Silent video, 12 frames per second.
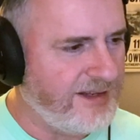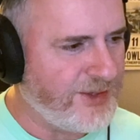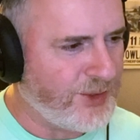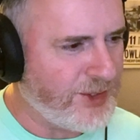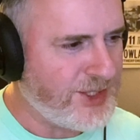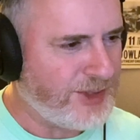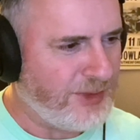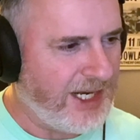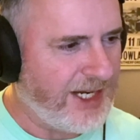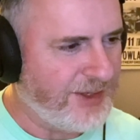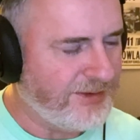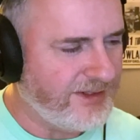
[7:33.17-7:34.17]
He turns
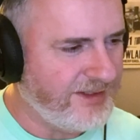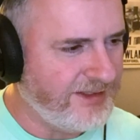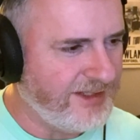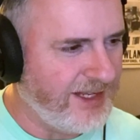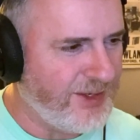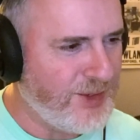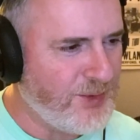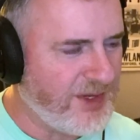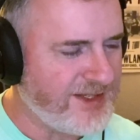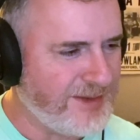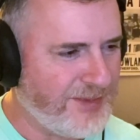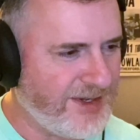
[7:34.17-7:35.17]
around. And who was it,